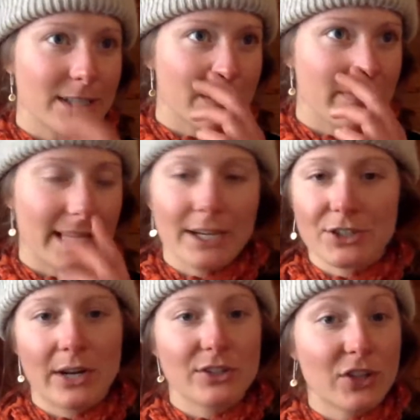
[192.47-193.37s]
just making
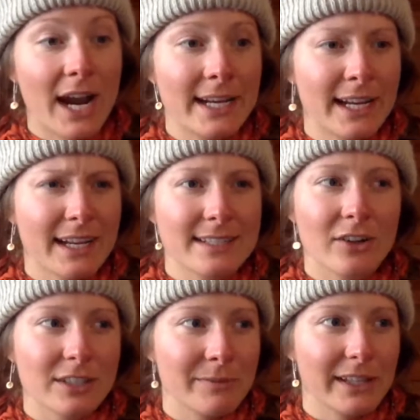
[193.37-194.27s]
sure I was grinding because
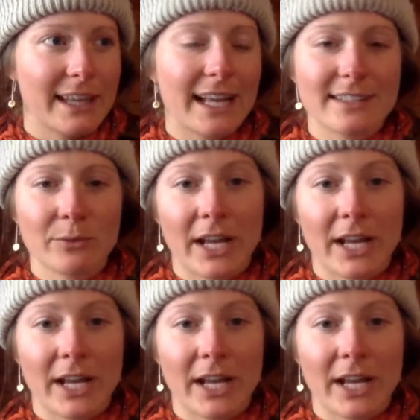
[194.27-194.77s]
ultimately that's